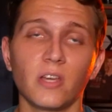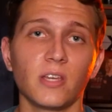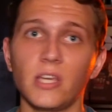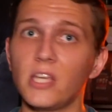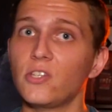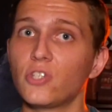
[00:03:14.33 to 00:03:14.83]

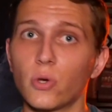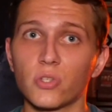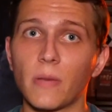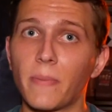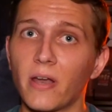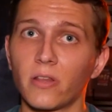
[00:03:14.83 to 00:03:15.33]
He shows
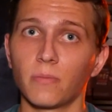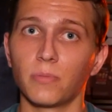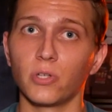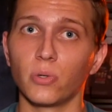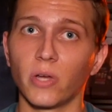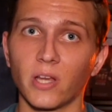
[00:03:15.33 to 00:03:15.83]
up out of the
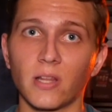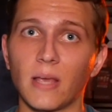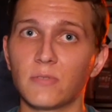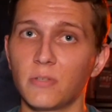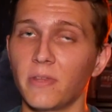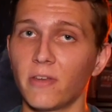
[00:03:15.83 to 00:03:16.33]
blue and
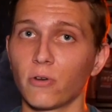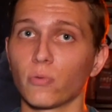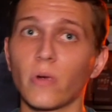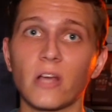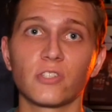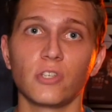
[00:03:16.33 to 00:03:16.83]
claims to be there to
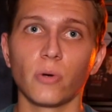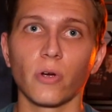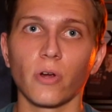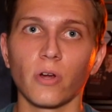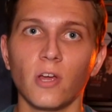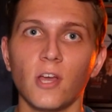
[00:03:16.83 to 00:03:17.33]
rescue
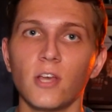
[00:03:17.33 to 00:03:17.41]
her,